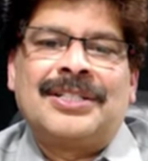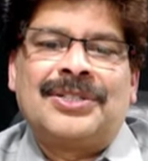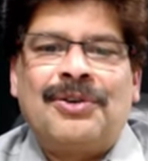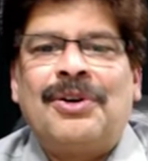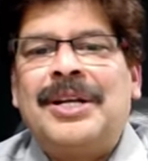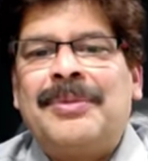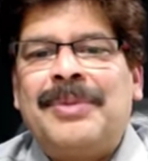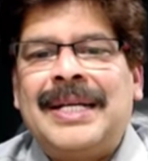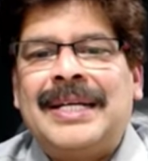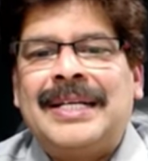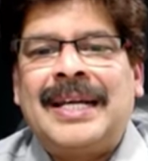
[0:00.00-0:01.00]
should only
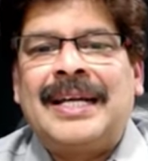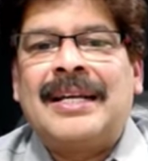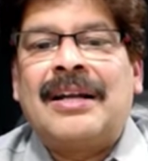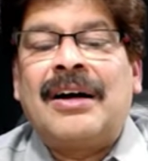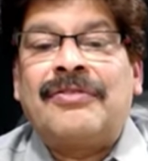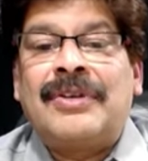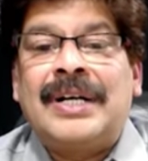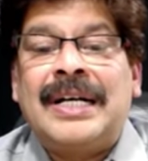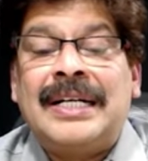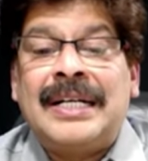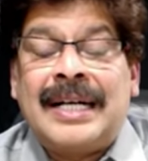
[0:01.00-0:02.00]
be taken after
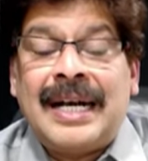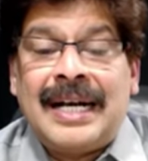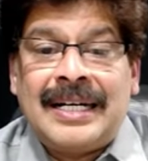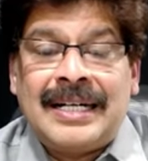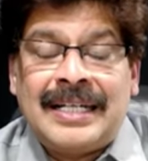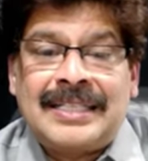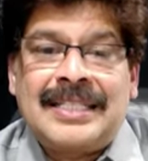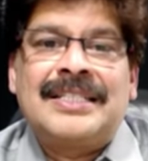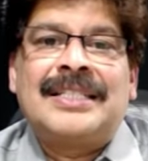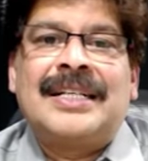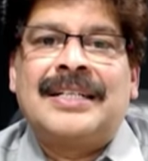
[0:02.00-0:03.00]
a detailed
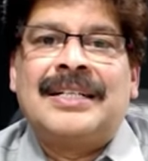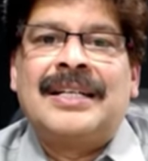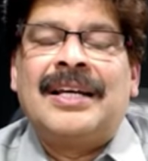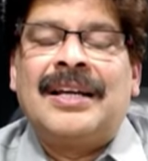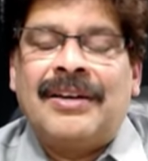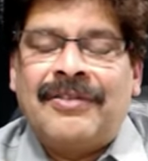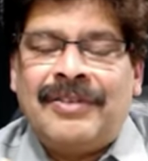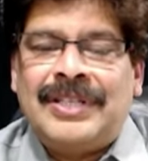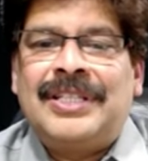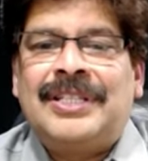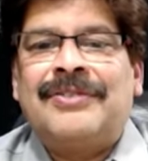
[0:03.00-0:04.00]
discussion
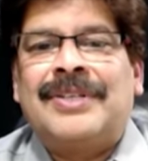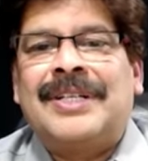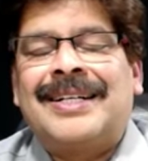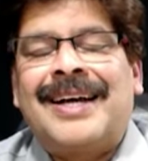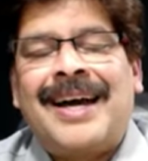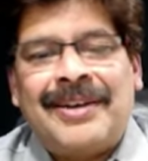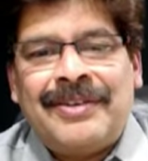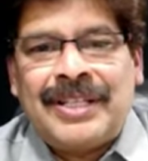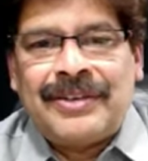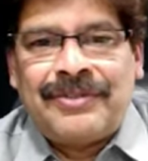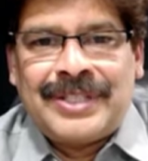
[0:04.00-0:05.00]
with your
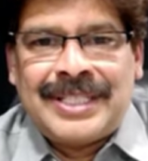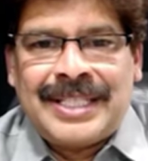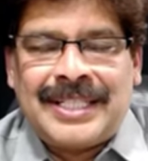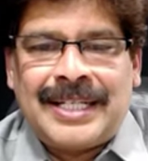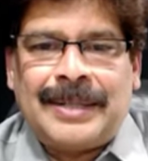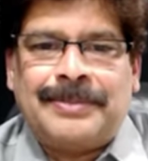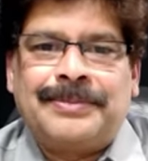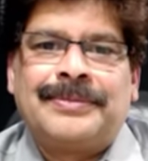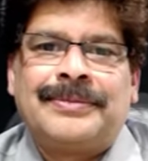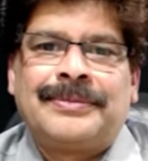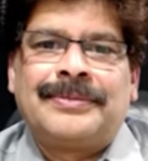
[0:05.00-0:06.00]
Ayurveda physician.
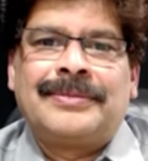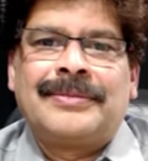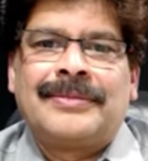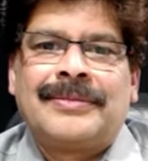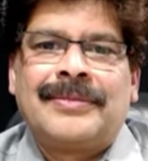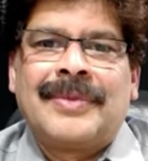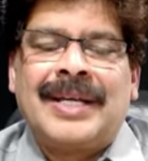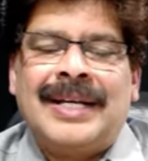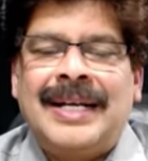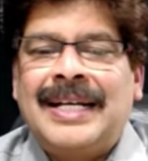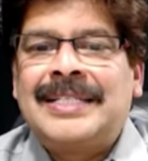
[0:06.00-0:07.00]

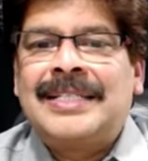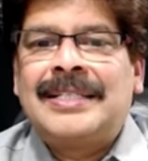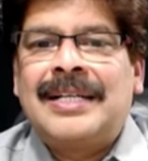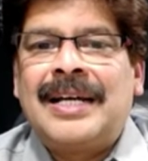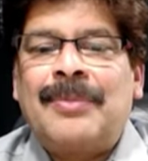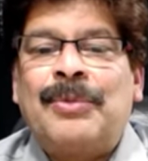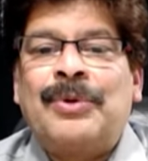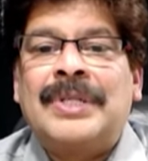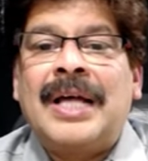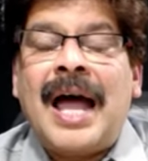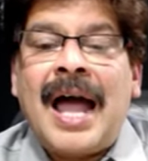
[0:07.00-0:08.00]
Next,
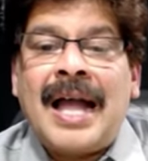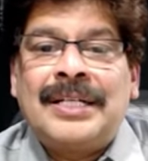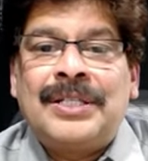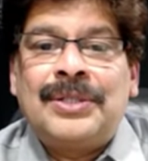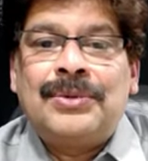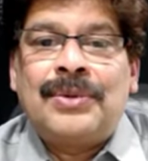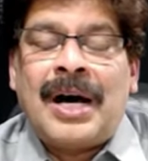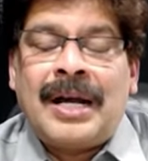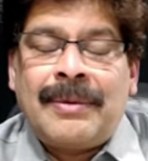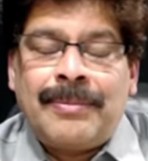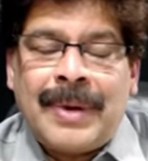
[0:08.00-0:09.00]
about the active
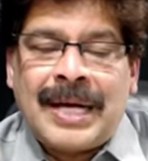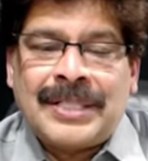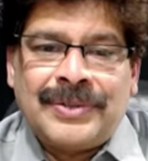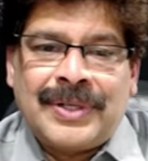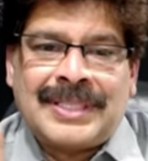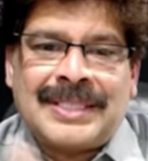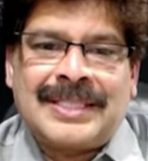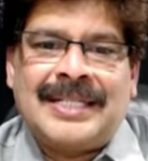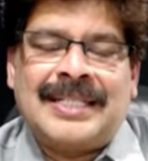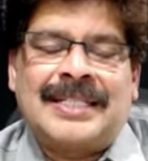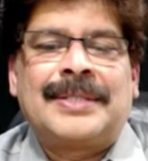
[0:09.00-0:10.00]
or passive
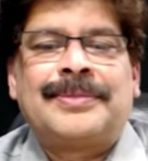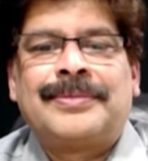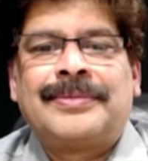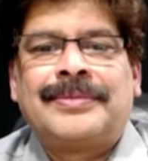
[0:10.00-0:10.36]
exercises.